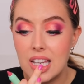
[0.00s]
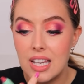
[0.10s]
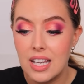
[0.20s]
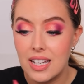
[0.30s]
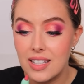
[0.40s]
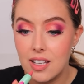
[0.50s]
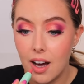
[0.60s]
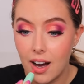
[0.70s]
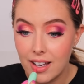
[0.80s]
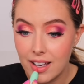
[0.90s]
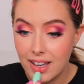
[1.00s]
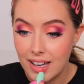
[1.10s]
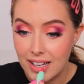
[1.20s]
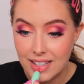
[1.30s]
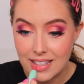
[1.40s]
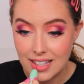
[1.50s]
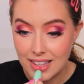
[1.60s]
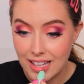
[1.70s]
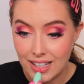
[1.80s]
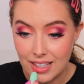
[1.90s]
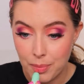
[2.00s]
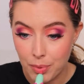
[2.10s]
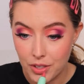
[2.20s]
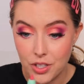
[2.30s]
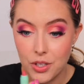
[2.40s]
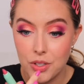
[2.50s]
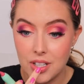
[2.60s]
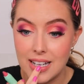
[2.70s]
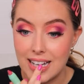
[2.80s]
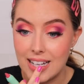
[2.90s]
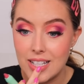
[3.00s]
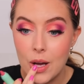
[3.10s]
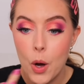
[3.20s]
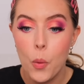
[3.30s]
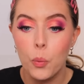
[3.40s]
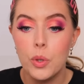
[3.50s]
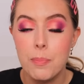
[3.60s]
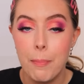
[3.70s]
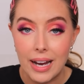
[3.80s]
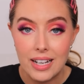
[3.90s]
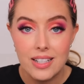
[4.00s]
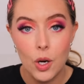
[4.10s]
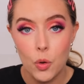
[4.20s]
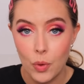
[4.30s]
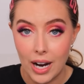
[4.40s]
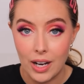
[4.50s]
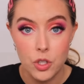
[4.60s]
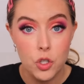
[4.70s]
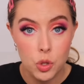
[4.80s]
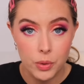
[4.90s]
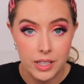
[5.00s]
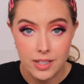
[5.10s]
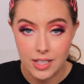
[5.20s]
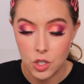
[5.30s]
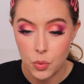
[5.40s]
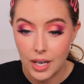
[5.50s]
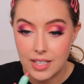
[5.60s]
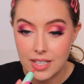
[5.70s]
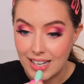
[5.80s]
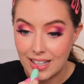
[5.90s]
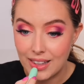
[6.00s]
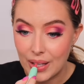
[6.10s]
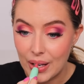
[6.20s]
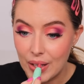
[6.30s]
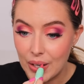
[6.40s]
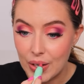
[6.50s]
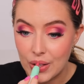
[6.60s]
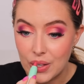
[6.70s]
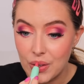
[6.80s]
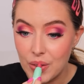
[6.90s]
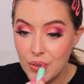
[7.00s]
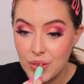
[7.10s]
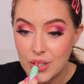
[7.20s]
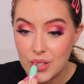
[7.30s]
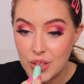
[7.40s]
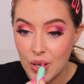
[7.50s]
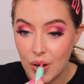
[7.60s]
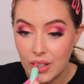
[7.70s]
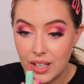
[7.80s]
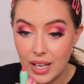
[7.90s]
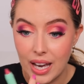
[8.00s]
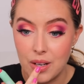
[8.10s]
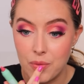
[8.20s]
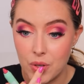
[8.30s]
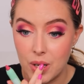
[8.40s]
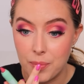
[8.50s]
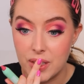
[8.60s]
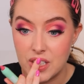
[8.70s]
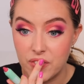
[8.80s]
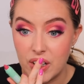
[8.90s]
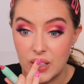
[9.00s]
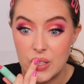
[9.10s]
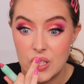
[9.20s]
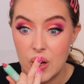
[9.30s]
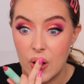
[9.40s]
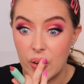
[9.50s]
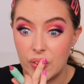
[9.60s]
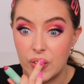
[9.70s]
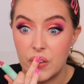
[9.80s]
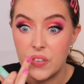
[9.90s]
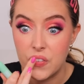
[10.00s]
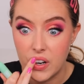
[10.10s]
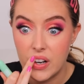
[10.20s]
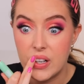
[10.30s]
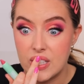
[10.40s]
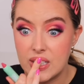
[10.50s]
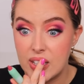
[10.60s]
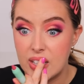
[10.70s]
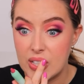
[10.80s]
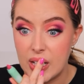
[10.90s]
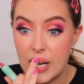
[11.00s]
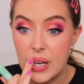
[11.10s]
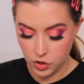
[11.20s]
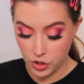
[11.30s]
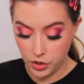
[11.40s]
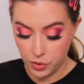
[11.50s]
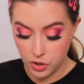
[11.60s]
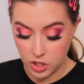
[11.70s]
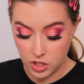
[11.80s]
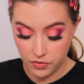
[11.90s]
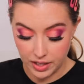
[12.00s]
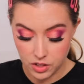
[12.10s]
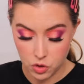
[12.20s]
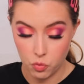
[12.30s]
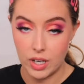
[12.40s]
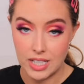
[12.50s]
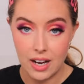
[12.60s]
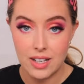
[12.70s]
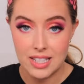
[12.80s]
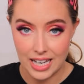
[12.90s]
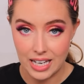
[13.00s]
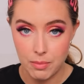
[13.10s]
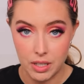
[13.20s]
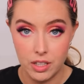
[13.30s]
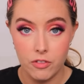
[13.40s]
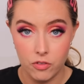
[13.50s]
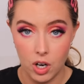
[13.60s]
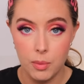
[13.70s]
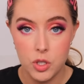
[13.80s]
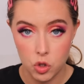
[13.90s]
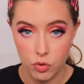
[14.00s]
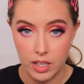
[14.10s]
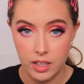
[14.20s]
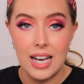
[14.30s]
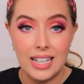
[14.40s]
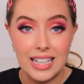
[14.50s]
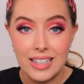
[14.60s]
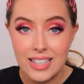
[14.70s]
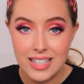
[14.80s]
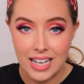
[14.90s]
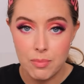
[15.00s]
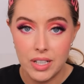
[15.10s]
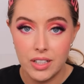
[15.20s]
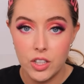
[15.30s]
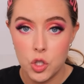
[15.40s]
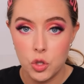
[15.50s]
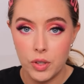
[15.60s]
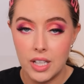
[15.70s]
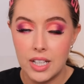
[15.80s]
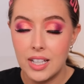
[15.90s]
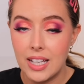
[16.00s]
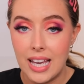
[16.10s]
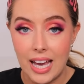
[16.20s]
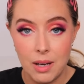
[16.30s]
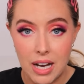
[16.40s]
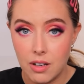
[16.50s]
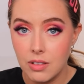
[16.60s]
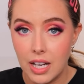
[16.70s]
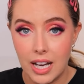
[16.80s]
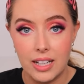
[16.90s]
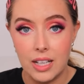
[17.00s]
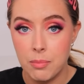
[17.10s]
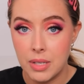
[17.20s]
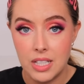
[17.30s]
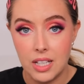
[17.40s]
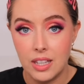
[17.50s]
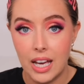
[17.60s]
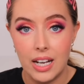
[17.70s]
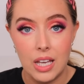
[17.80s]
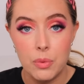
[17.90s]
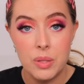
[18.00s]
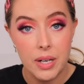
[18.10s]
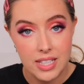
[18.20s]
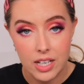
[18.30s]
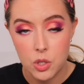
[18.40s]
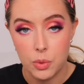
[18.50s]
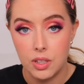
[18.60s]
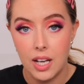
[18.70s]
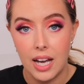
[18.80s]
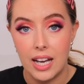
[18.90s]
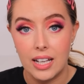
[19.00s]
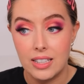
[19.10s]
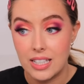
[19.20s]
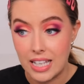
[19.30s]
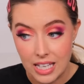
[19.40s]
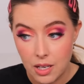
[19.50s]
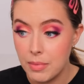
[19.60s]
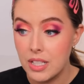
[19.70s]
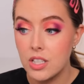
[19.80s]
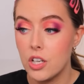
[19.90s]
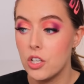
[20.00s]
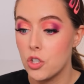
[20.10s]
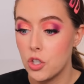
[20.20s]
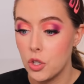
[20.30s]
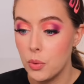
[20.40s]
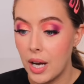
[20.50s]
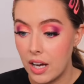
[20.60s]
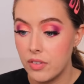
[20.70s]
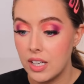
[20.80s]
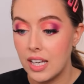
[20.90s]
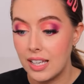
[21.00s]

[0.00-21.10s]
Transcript: the entire case that the prosecution had was based around Shrien sexuality. And then a huge shock came from the defense on the first day. So the defense read out a statement from Shrien, and in the statement, Shrien came out and admitted that he was bisexual and he admitted to having